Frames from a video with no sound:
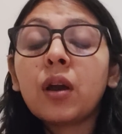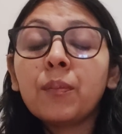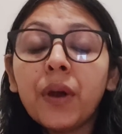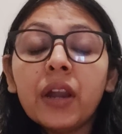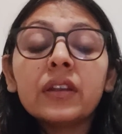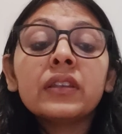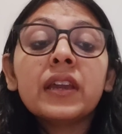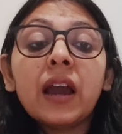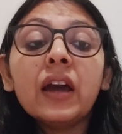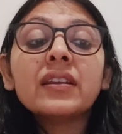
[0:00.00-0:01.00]
but
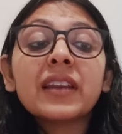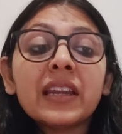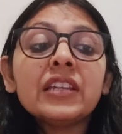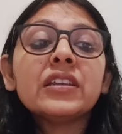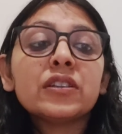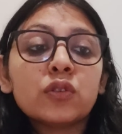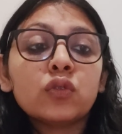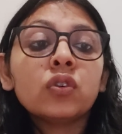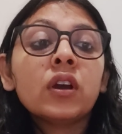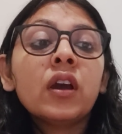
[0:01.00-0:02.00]
they are ready
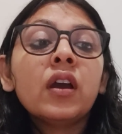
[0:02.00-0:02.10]
to